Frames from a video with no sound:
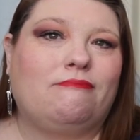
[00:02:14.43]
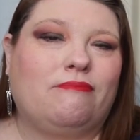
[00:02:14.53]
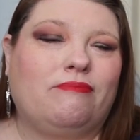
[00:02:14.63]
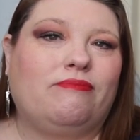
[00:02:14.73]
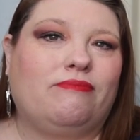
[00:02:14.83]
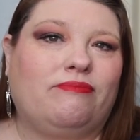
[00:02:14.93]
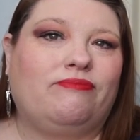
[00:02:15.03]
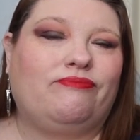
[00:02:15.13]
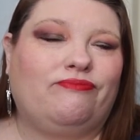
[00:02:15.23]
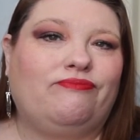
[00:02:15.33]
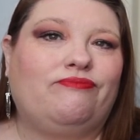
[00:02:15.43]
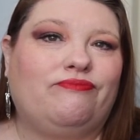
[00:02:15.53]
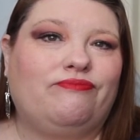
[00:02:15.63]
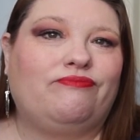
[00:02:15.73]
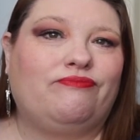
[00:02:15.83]

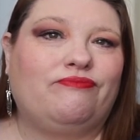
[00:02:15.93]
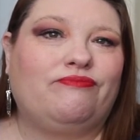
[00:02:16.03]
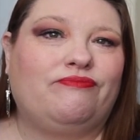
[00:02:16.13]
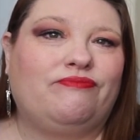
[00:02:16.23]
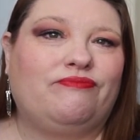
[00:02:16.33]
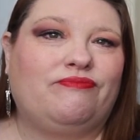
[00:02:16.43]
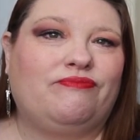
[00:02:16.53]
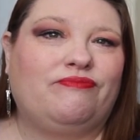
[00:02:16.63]
This person isn't speaking.